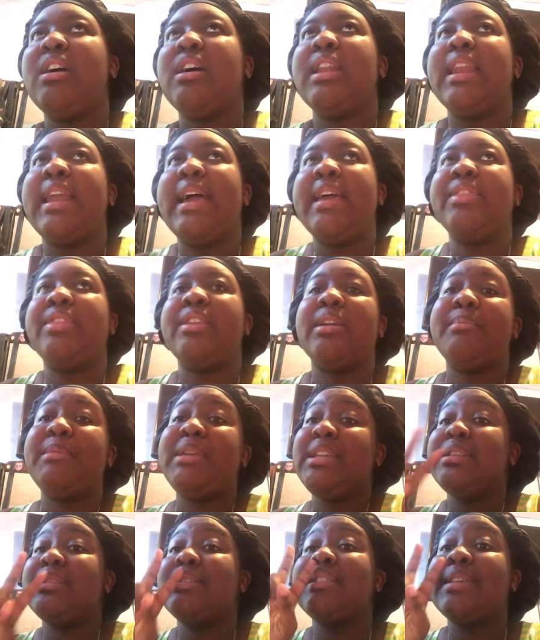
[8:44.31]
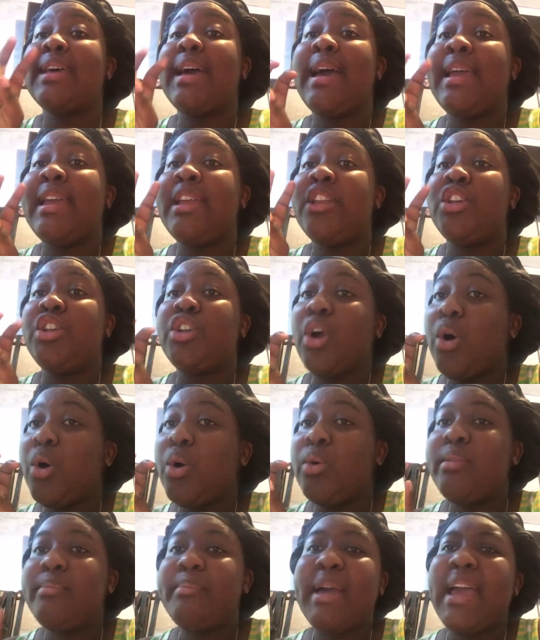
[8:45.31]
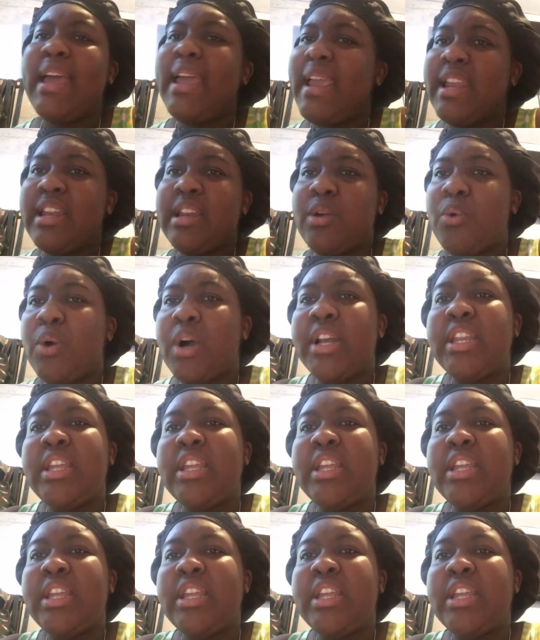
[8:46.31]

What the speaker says: like they're being tied down by anyone,